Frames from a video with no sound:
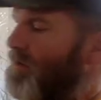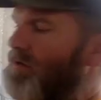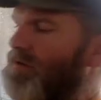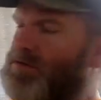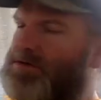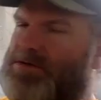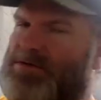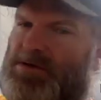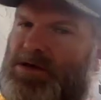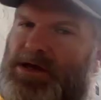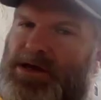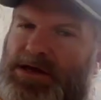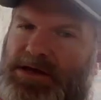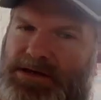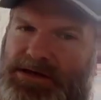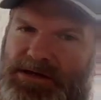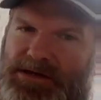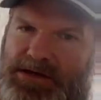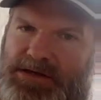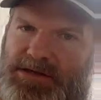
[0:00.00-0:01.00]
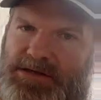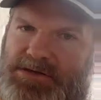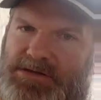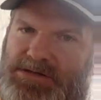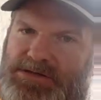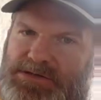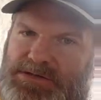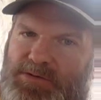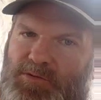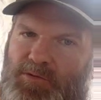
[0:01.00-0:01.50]
So AD
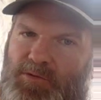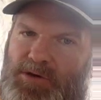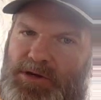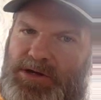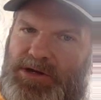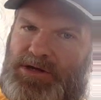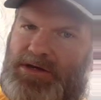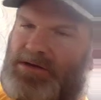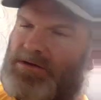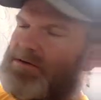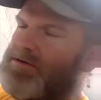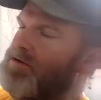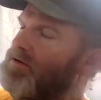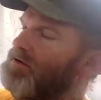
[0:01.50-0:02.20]
is 20.